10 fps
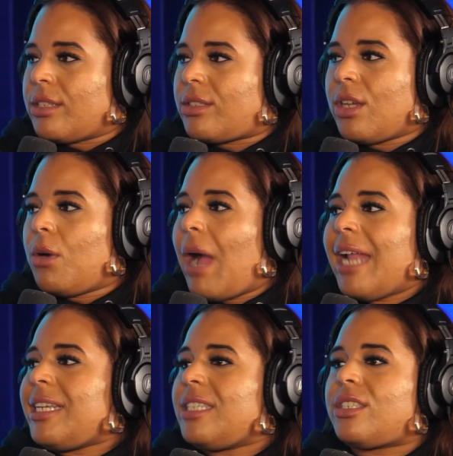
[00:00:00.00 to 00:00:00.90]
so
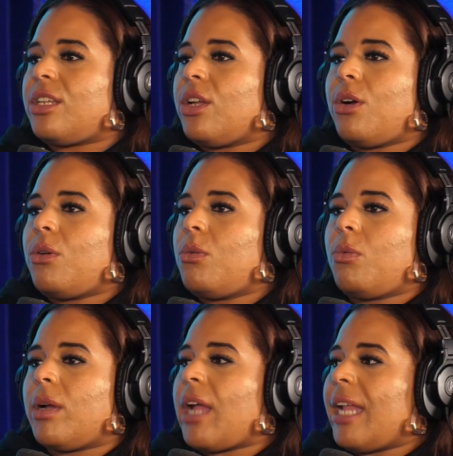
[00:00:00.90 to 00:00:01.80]
I need to know
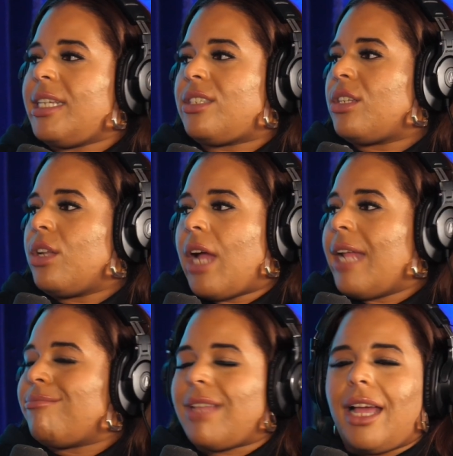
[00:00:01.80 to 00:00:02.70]
what I need to.
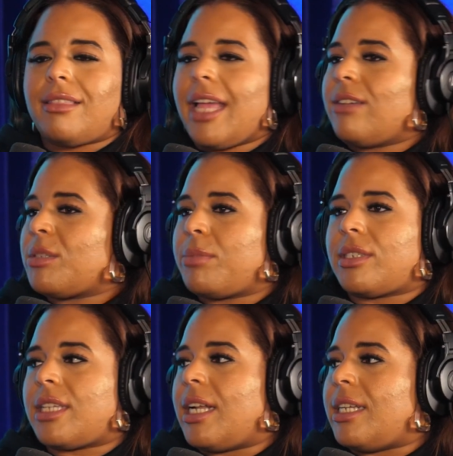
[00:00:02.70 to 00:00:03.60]

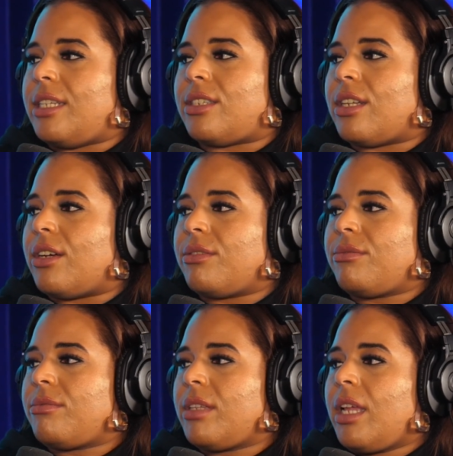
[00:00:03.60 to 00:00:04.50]
1,000% I need to know.
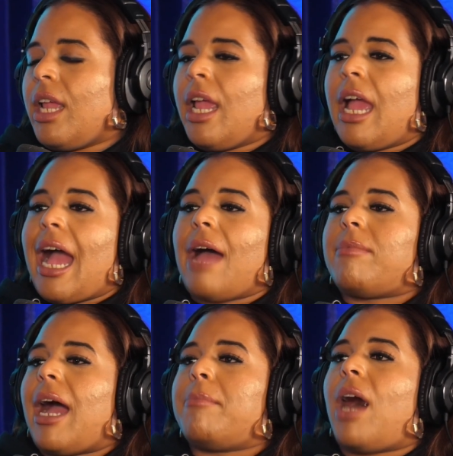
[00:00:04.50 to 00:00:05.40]

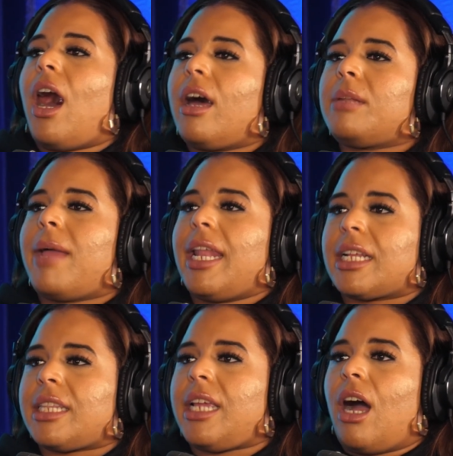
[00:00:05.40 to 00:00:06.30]
I'm
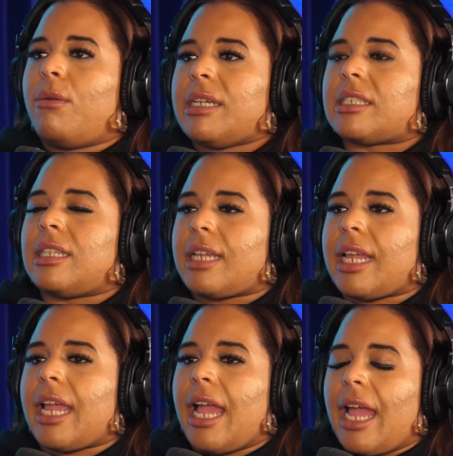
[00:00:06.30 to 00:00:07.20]
automatically always
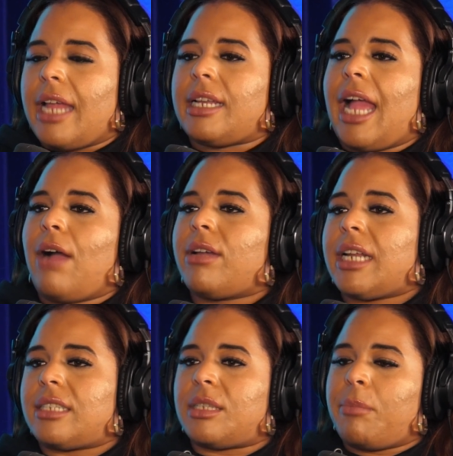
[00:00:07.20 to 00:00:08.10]
looking at, how can
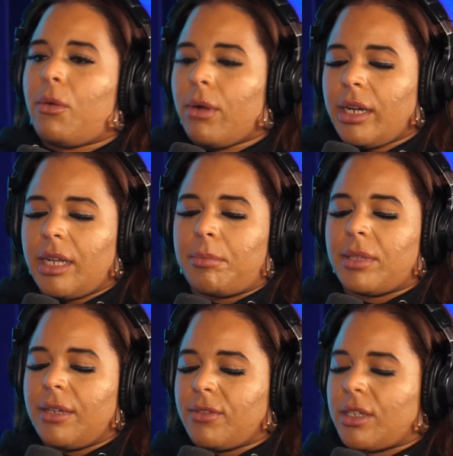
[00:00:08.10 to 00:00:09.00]
I support,
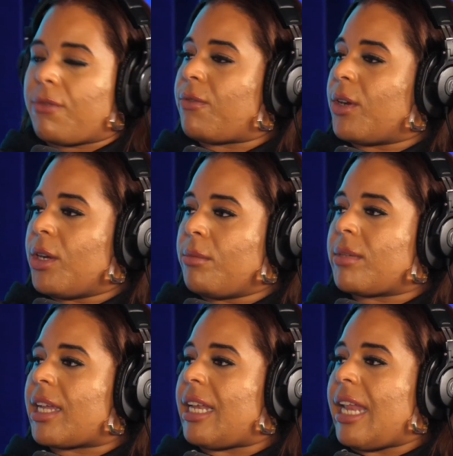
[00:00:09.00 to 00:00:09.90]
uplift,
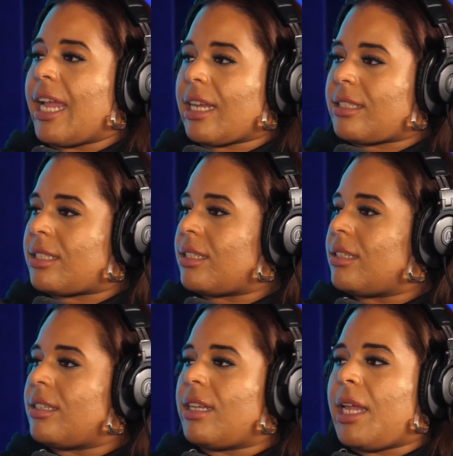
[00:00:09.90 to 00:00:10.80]
affirm, connect,
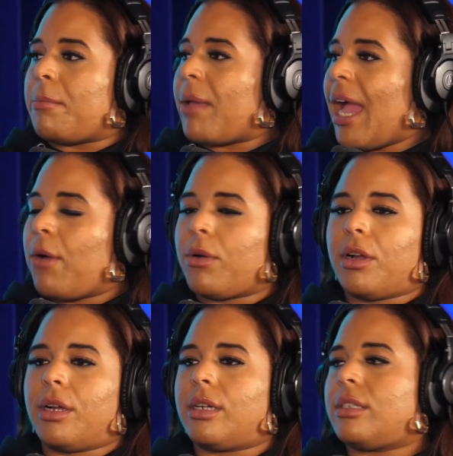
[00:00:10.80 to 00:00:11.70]

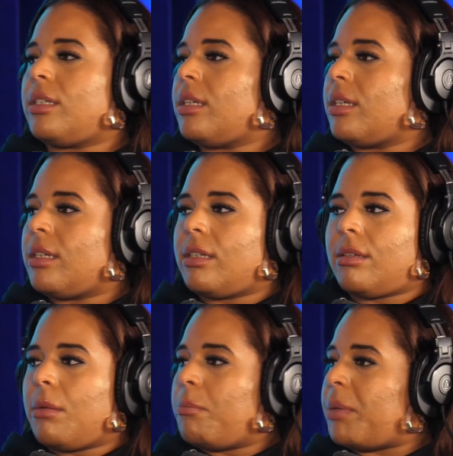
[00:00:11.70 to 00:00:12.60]
empower,
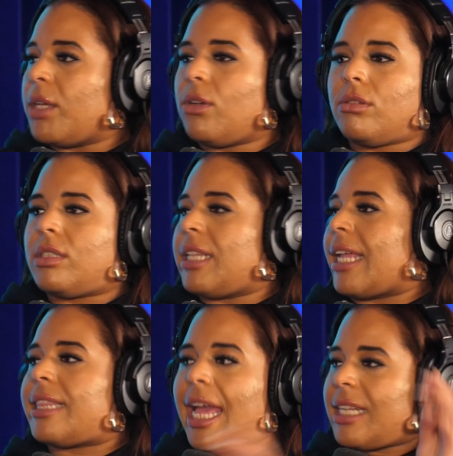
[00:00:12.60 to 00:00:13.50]
build. Like,
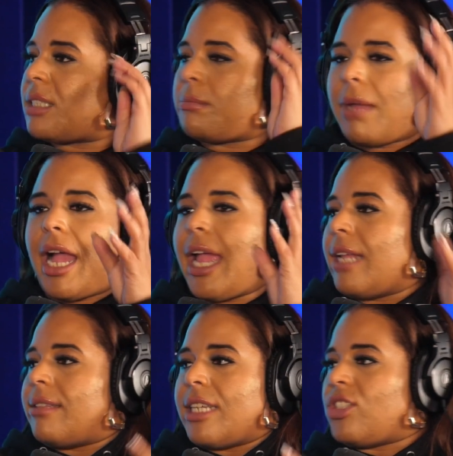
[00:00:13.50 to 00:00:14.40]

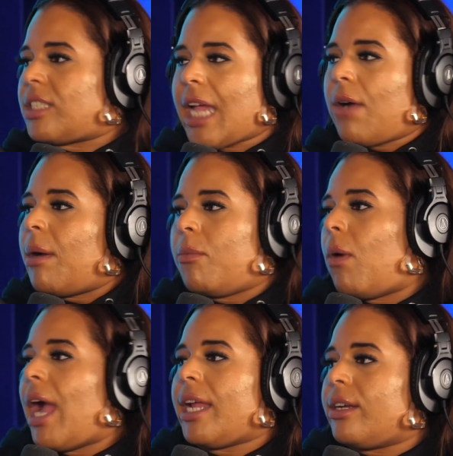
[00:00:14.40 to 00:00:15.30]
that's just how I'm
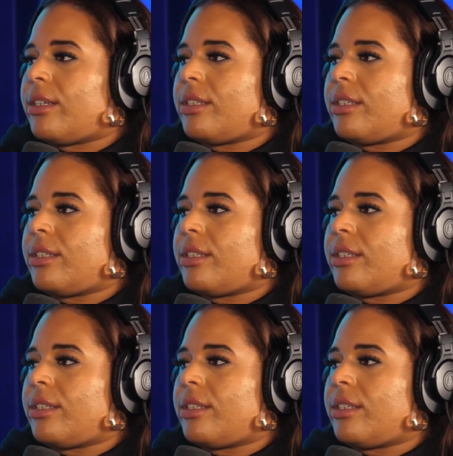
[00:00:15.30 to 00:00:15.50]
wired.